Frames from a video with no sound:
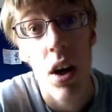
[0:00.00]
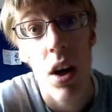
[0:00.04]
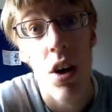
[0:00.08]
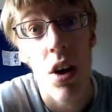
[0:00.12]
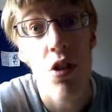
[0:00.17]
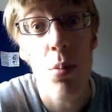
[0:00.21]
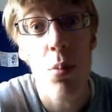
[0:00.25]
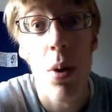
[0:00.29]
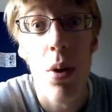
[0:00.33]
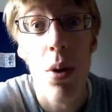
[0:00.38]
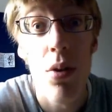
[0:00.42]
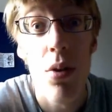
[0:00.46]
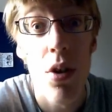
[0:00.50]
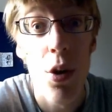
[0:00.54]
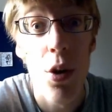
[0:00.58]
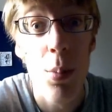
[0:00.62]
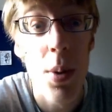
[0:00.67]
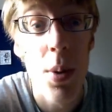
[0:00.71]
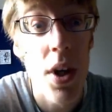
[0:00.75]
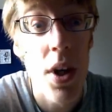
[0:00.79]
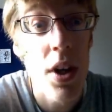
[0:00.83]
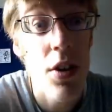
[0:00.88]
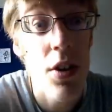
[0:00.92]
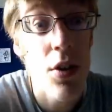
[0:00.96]
I suppose I'll
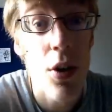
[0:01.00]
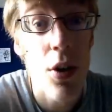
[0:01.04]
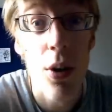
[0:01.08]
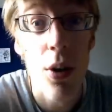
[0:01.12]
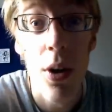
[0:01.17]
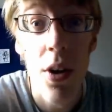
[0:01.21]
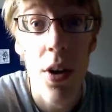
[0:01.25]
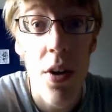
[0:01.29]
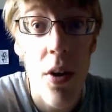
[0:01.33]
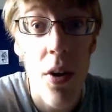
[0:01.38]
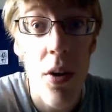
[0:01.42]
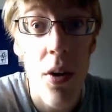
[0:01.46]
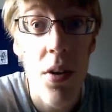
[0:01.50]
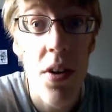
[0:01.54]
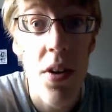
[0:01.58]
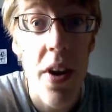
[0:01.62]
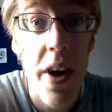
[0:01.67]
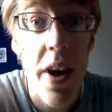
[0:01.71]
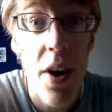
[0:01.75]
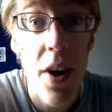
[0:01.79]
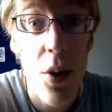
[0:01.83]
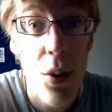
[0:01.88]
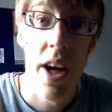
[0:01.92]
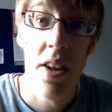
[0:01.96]
be toddling on
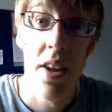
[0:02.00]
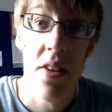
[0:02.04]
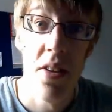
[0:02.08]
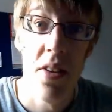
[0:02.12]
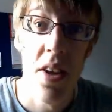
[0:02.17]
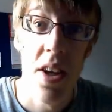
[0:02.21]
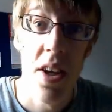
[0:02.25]
now and